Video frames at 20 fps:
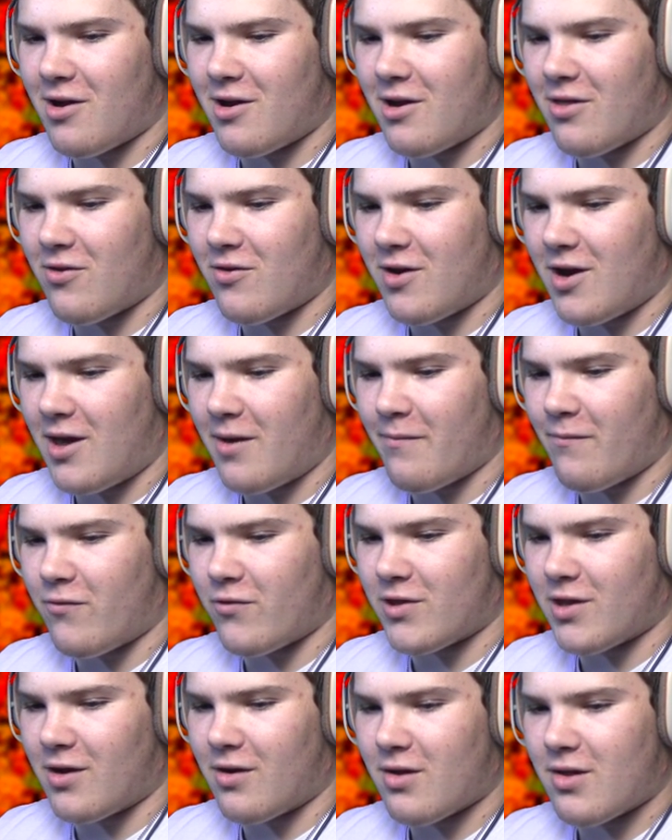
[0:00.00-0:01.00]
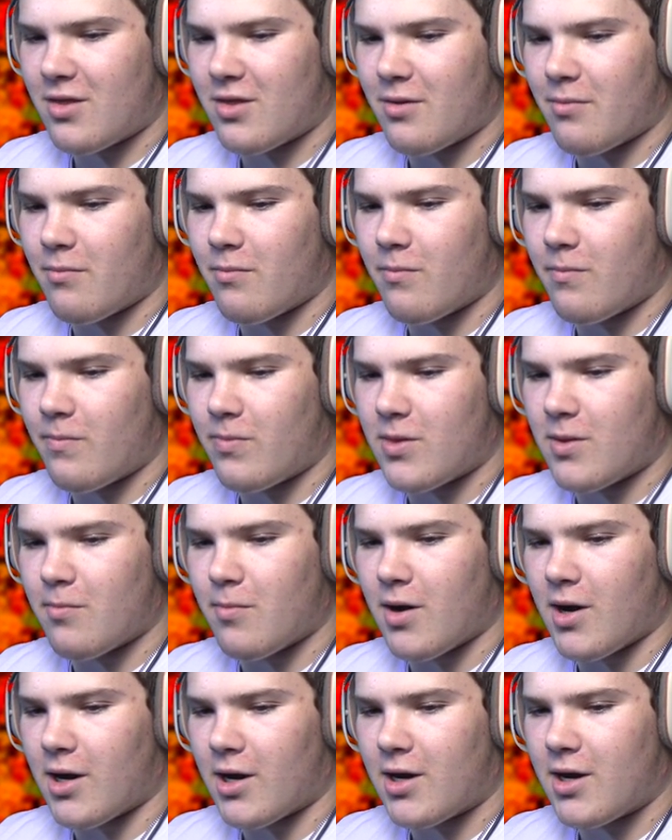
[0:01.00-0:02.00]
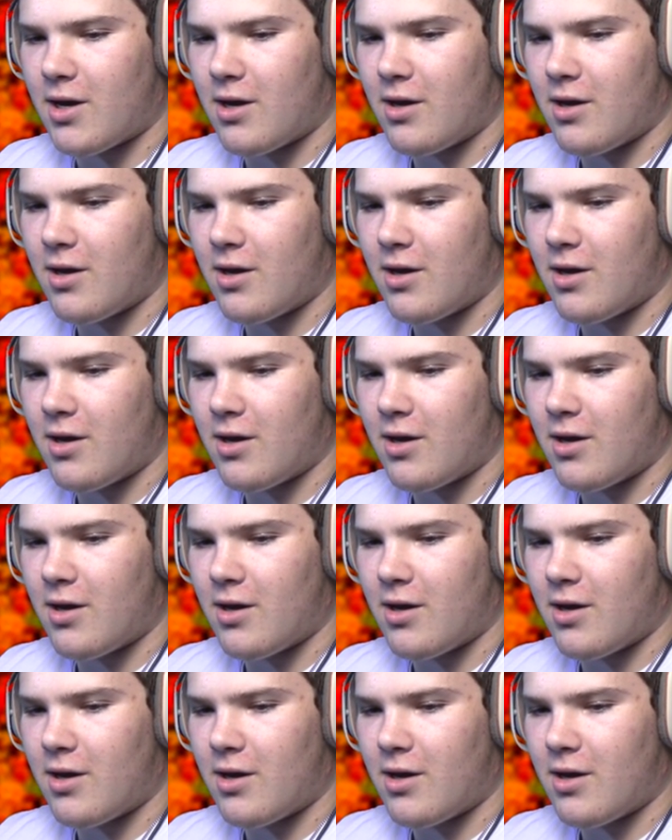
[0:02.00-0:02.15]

another name for the, the, the muck.